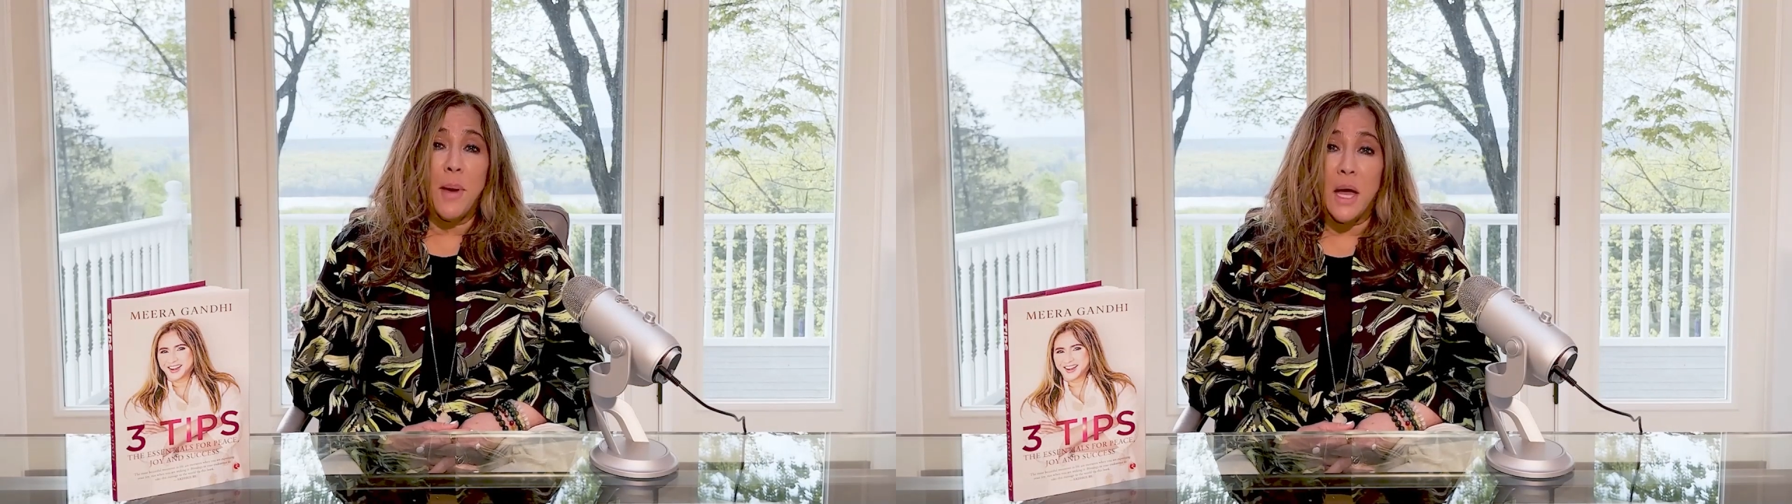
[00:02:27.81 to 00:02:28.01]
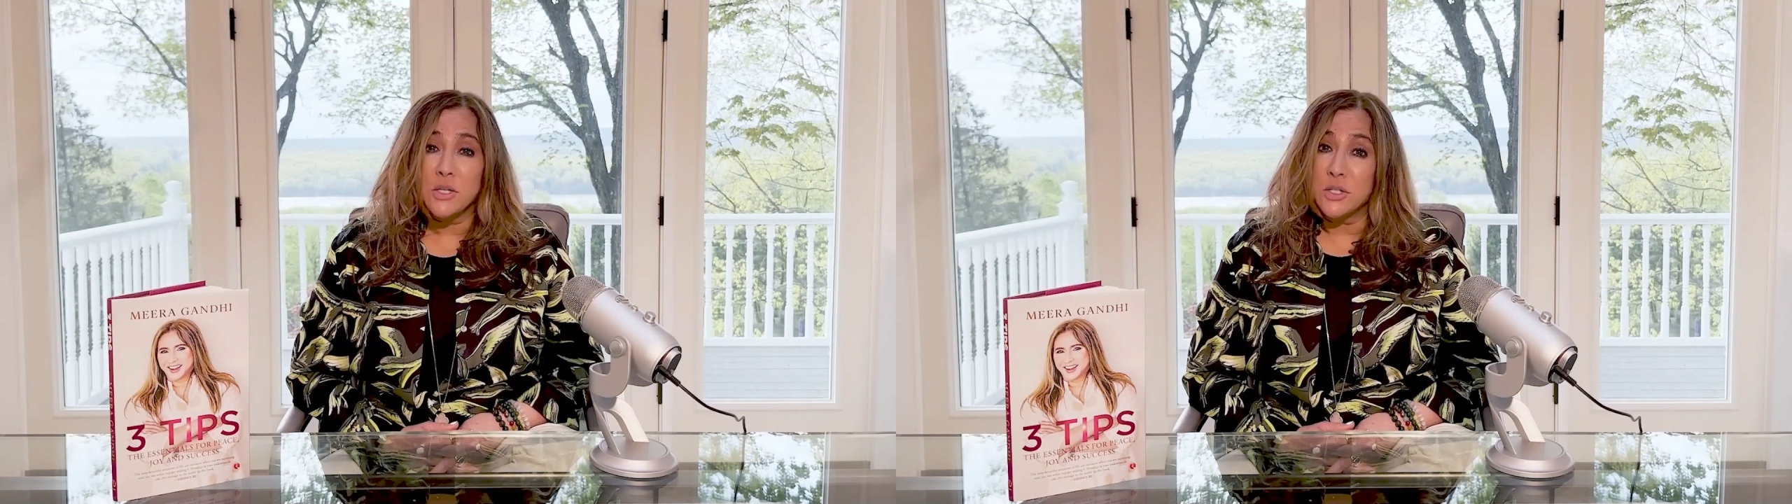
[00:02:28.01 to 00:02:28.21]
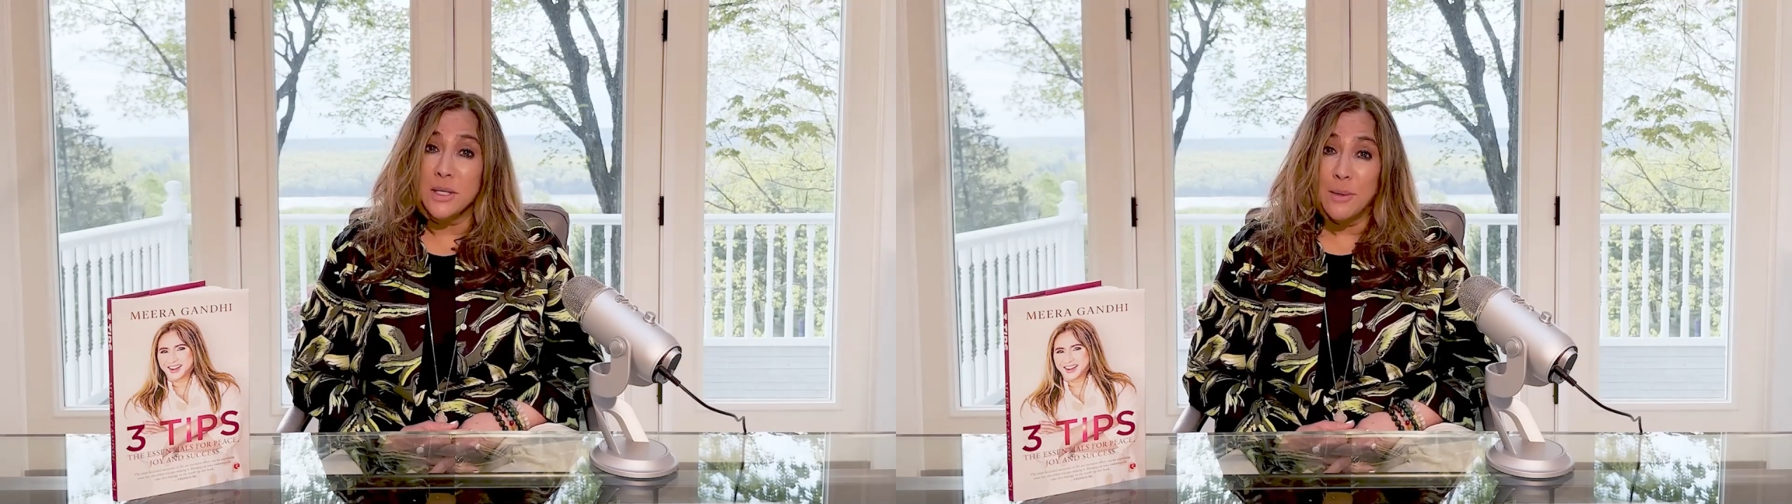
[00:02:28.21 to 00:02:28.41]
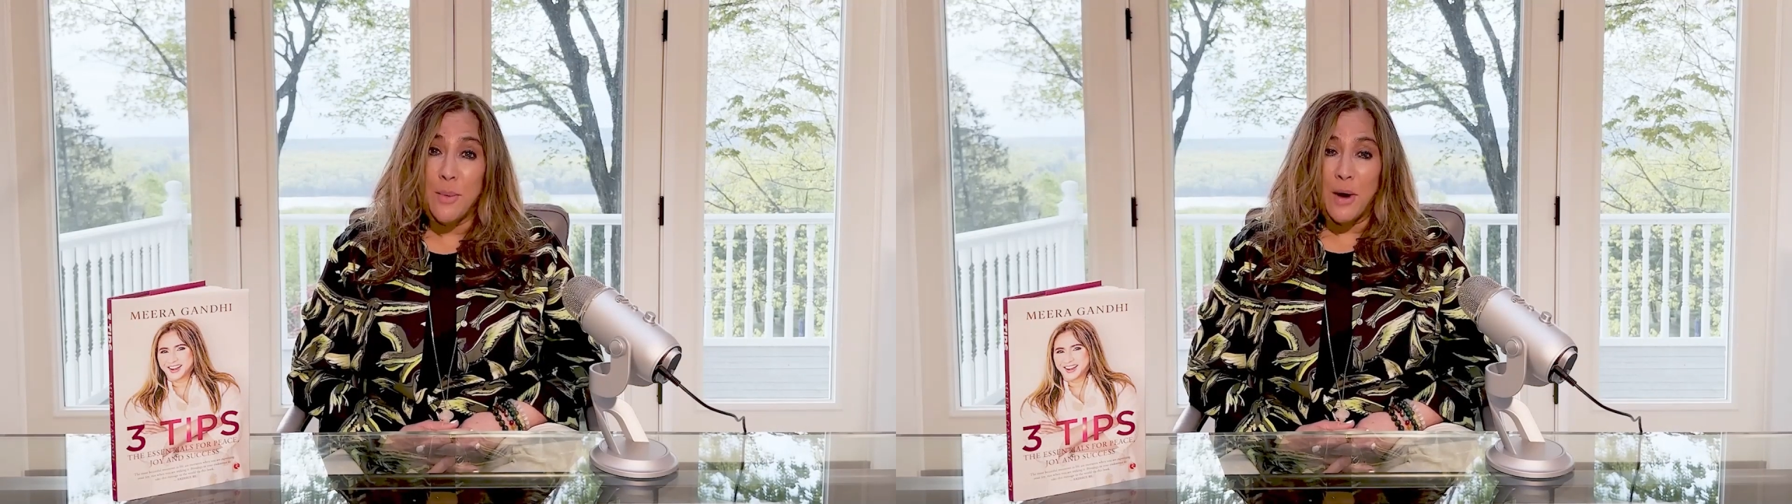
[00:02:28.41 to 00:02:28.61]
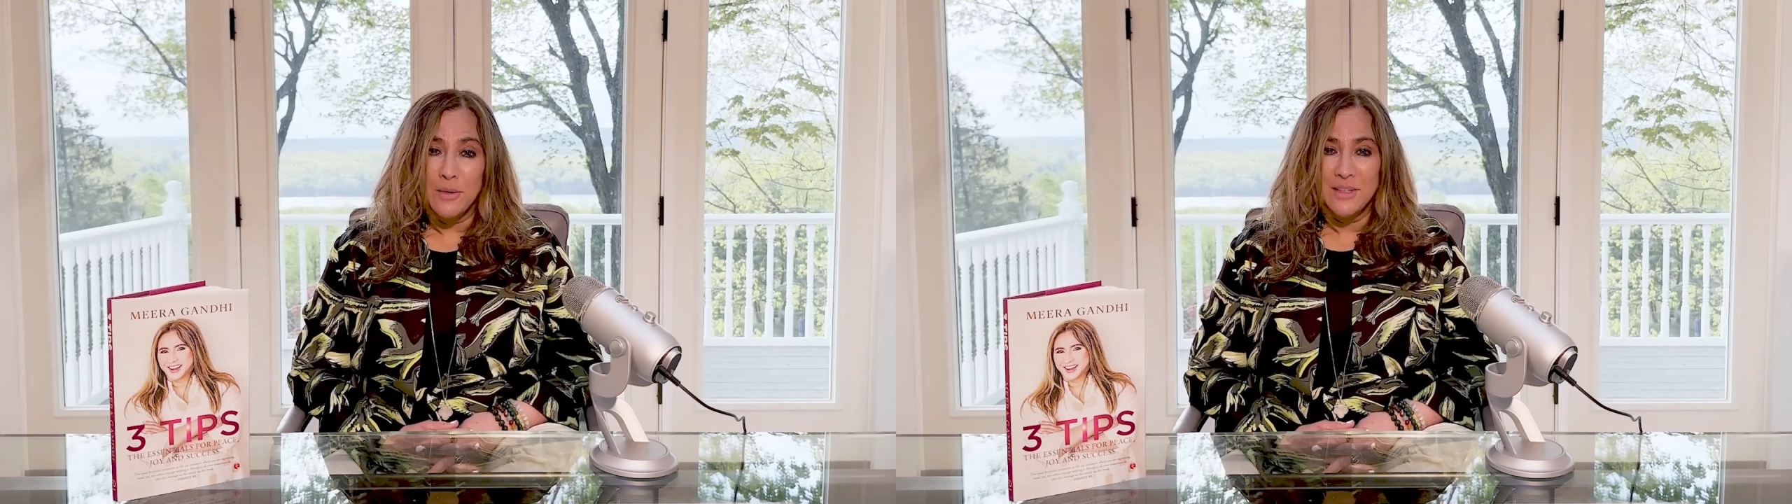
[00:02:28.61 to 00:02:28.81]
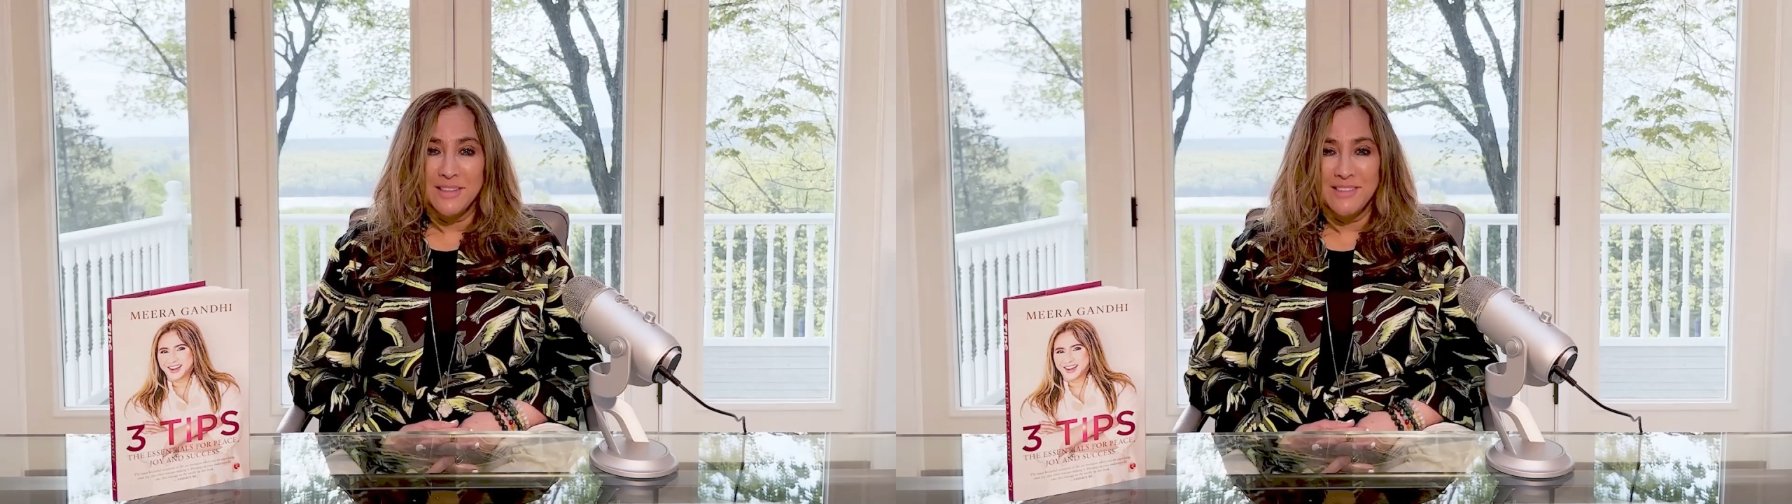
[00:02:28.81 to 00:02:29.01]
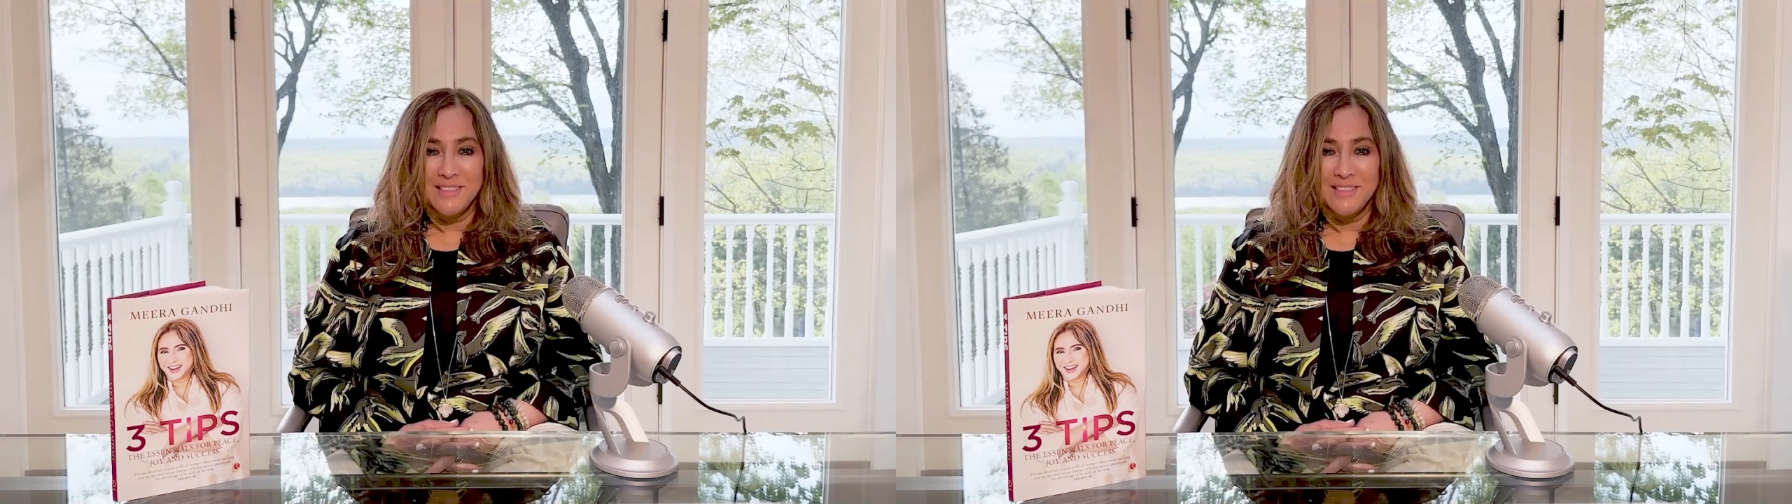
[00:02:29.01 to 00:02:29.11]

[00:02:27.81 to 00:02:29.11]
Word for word: passionate about.